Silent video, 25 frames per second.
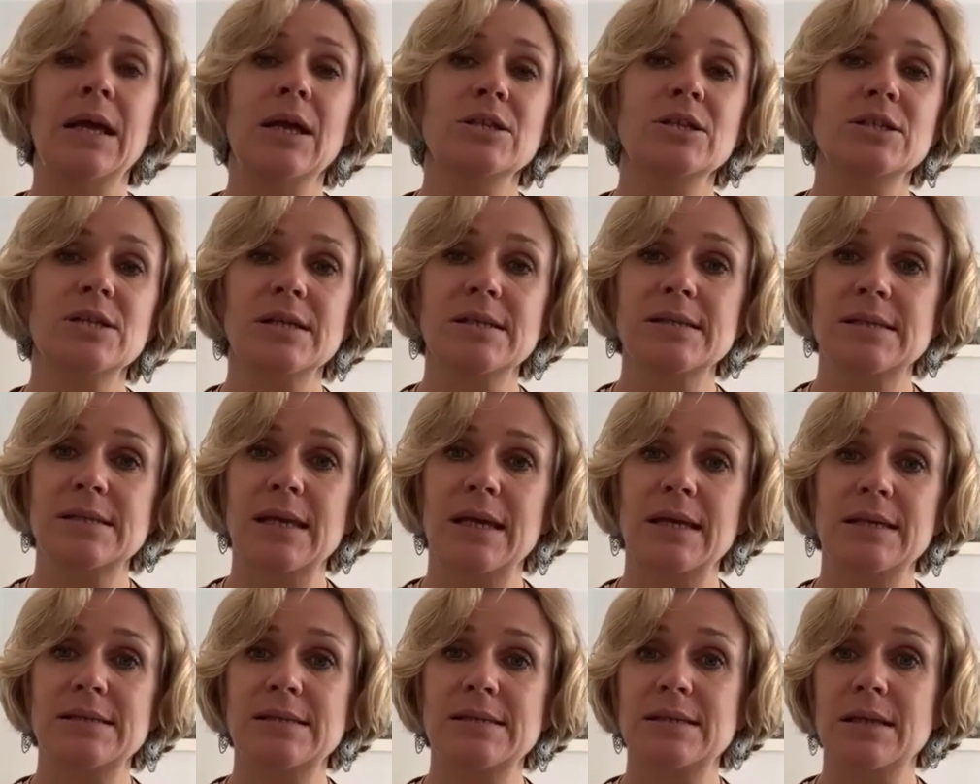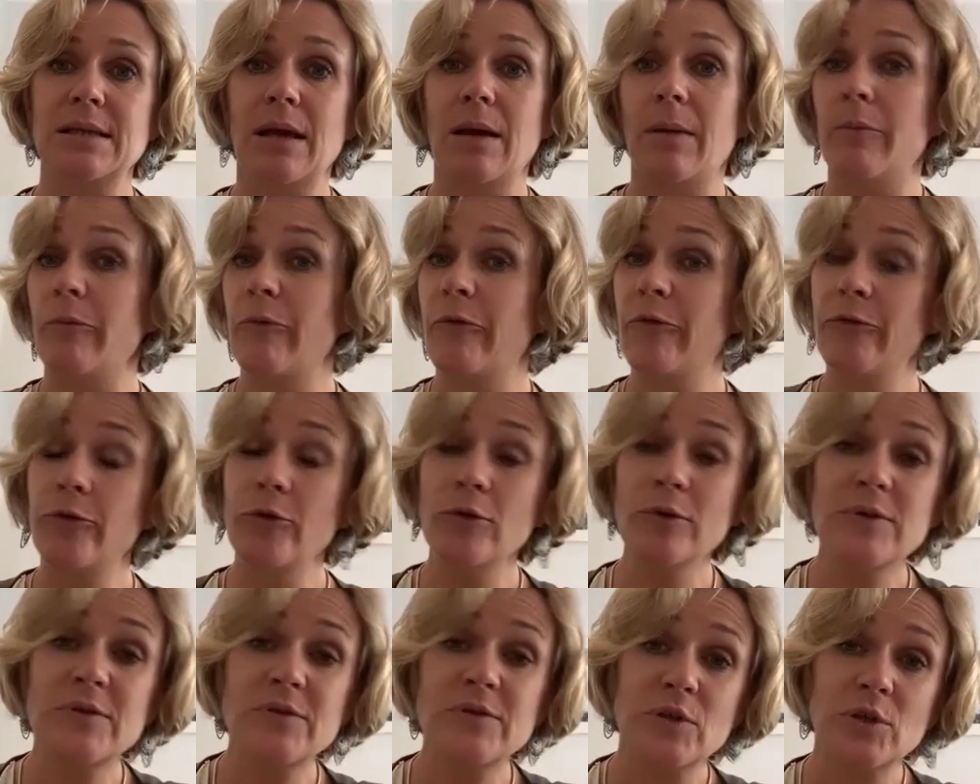just as
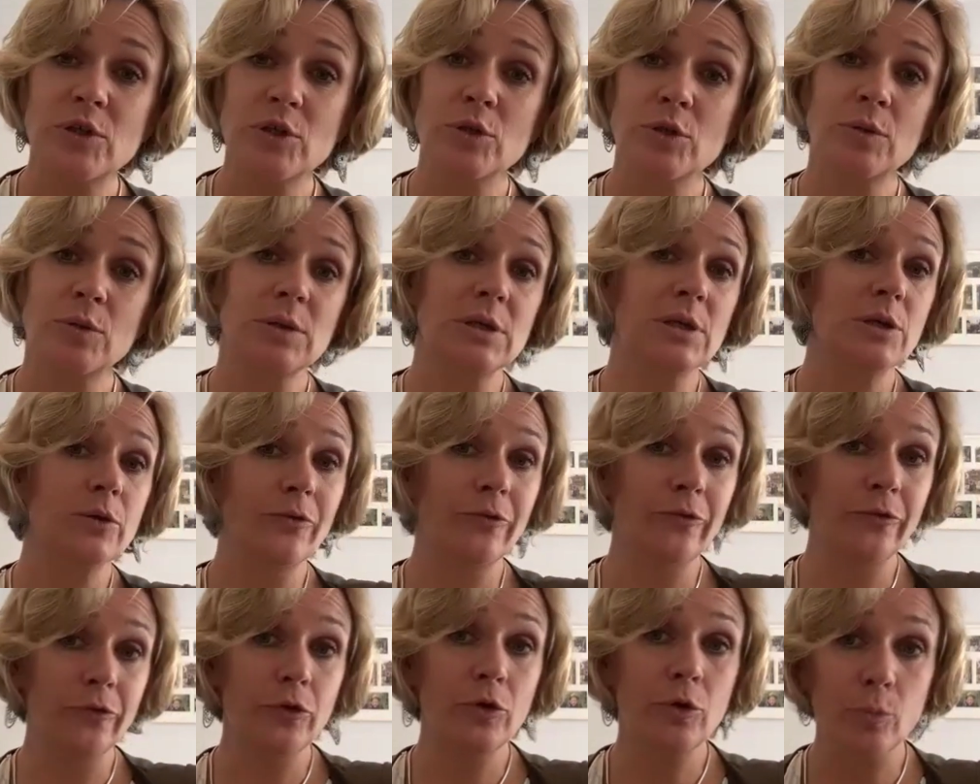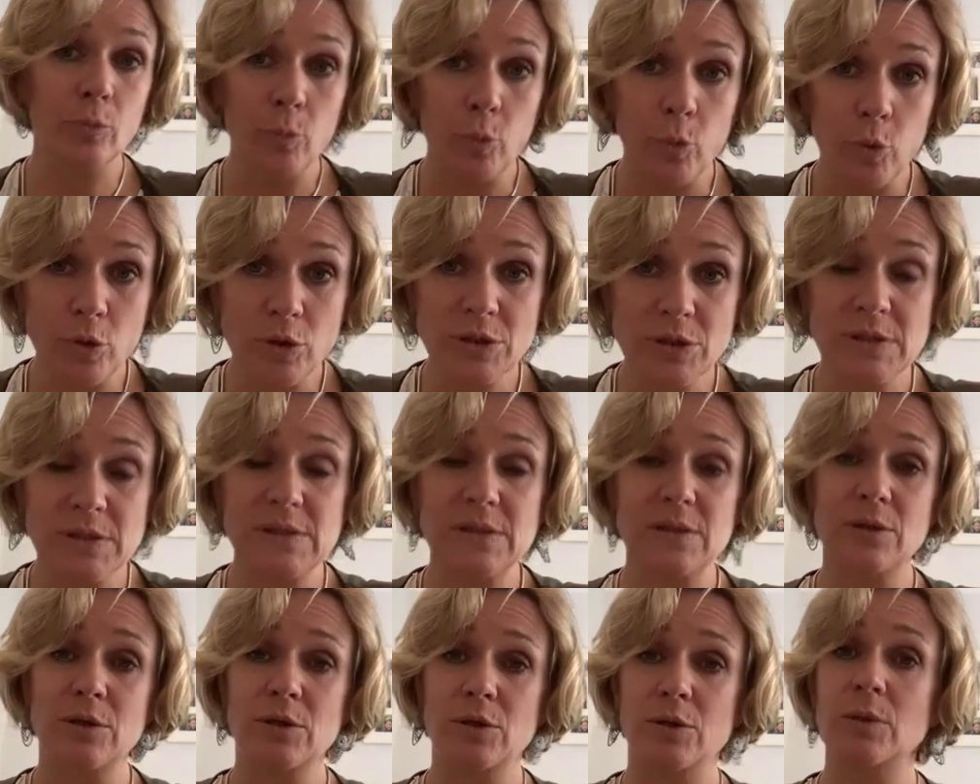food security, food and water
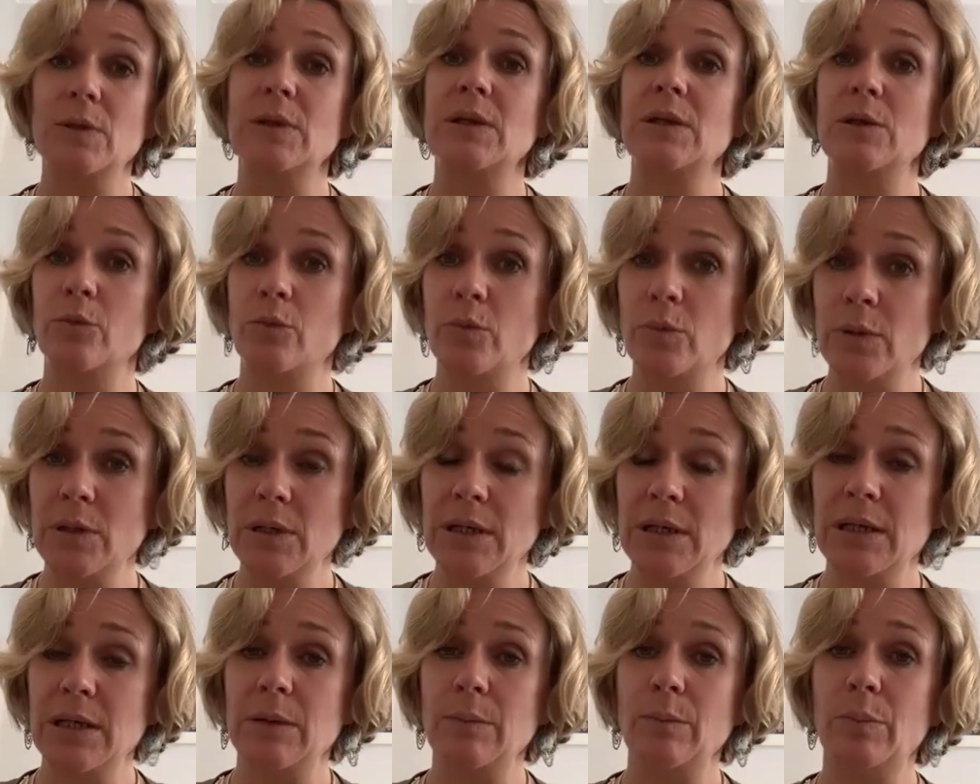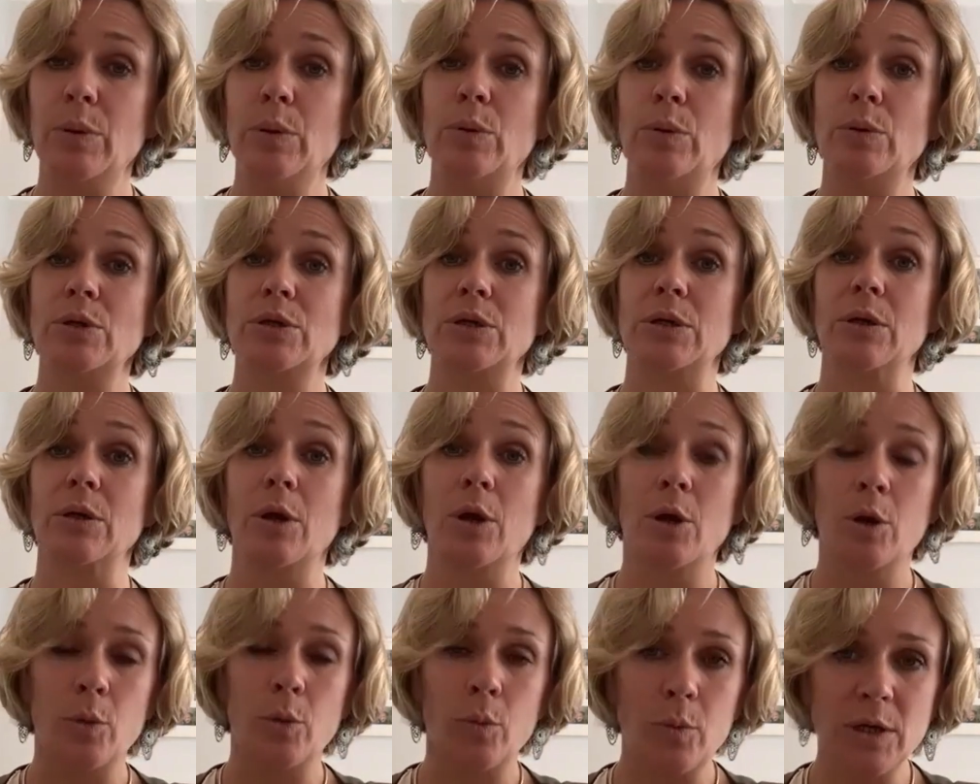security, really important,
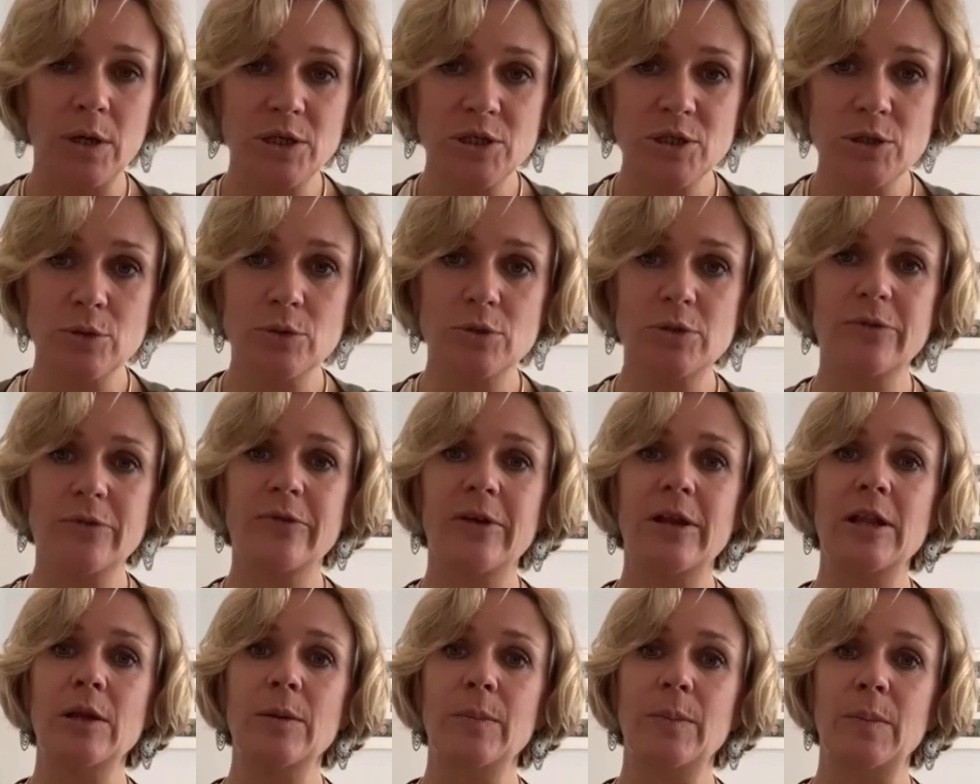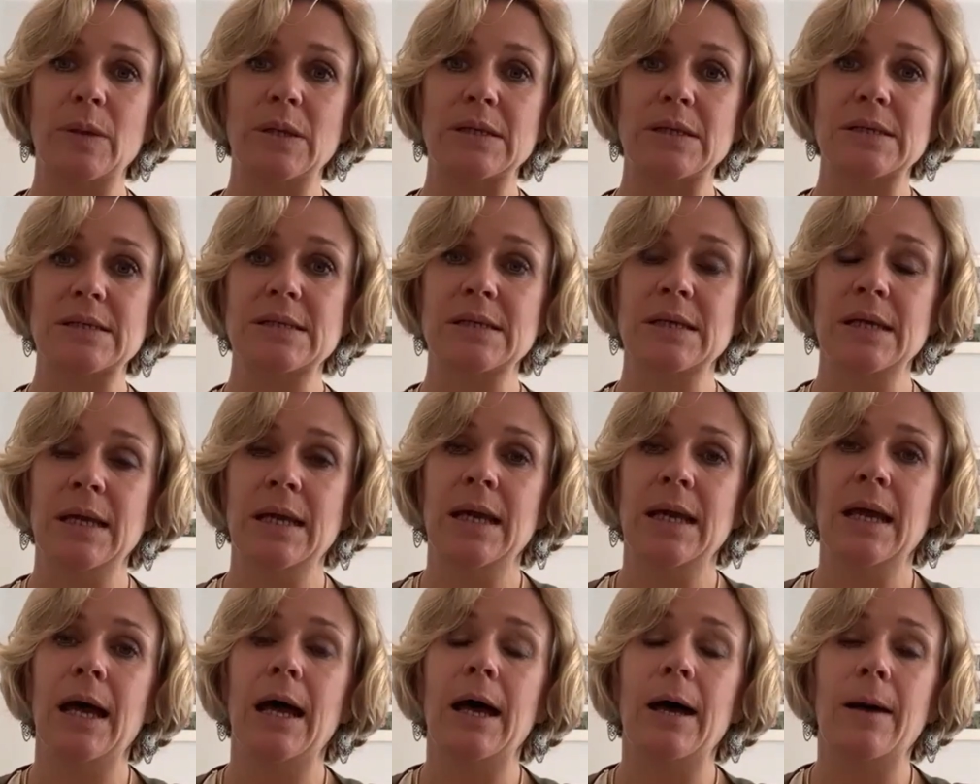regional development,
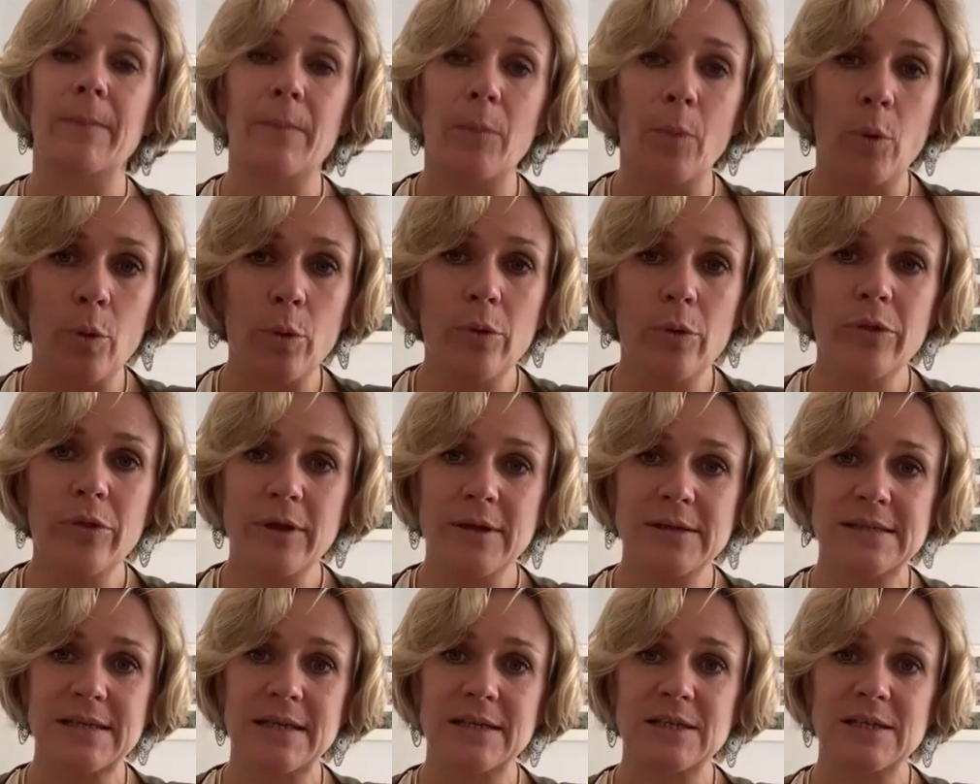all those